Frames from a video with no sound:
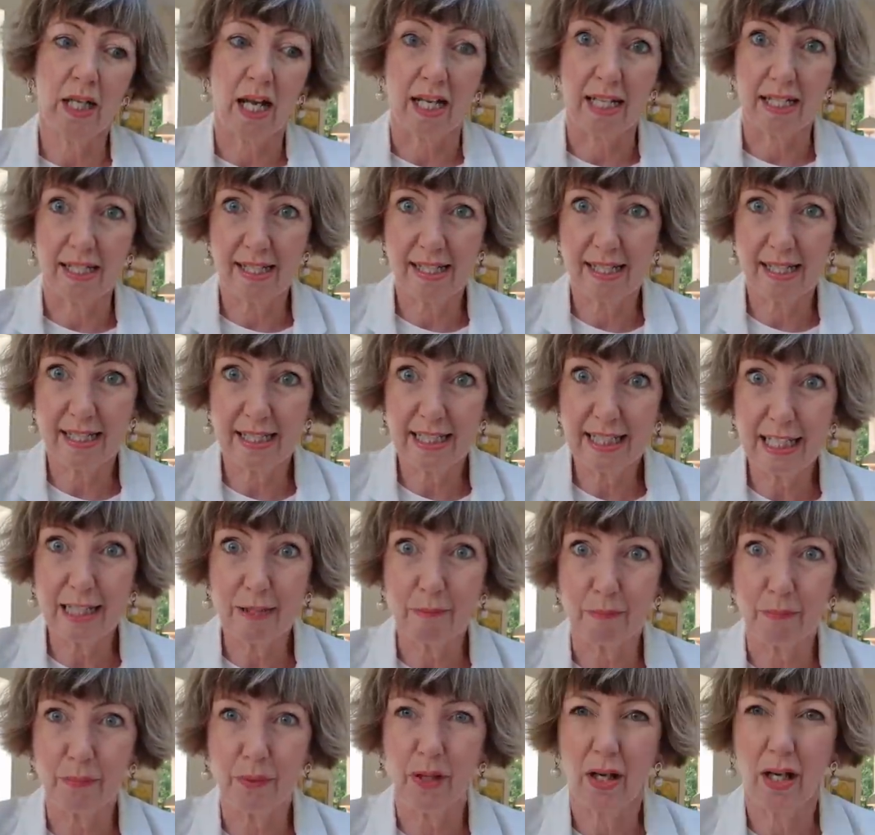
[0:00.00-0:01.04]
when I
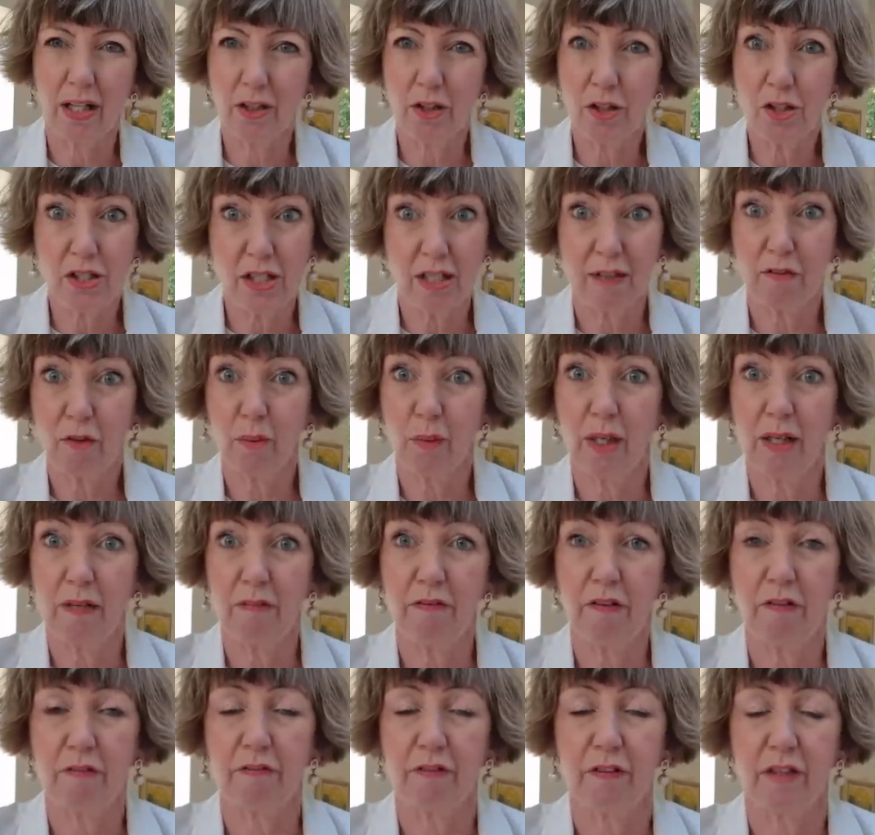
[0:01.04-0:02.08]
sleep, I used to have
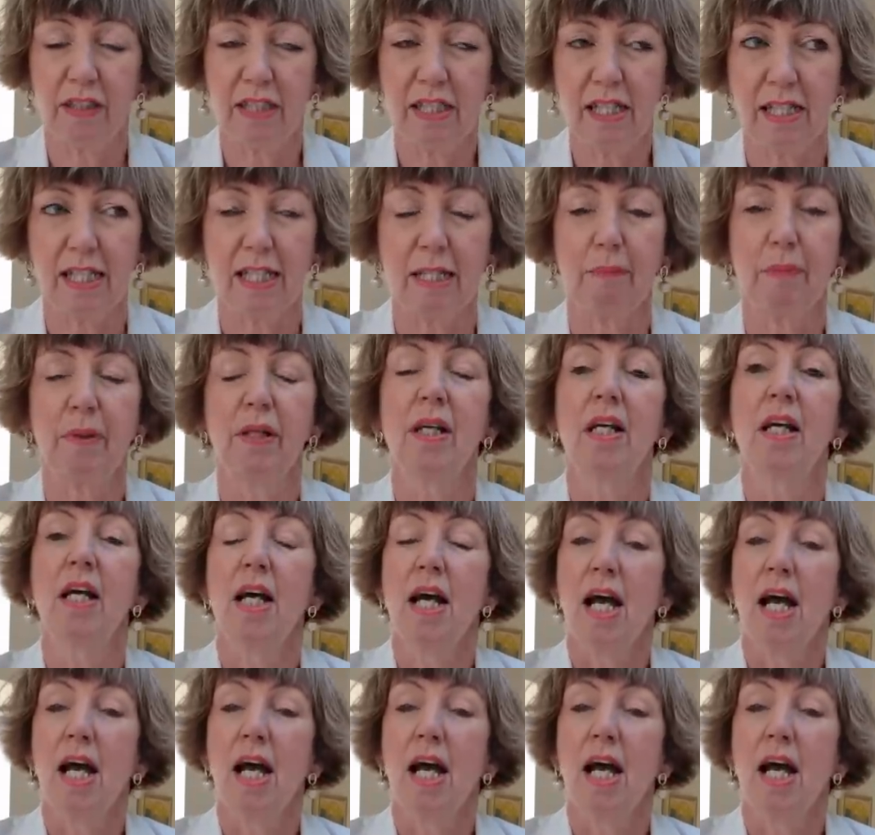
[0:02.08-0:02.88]
quite fitful sleep.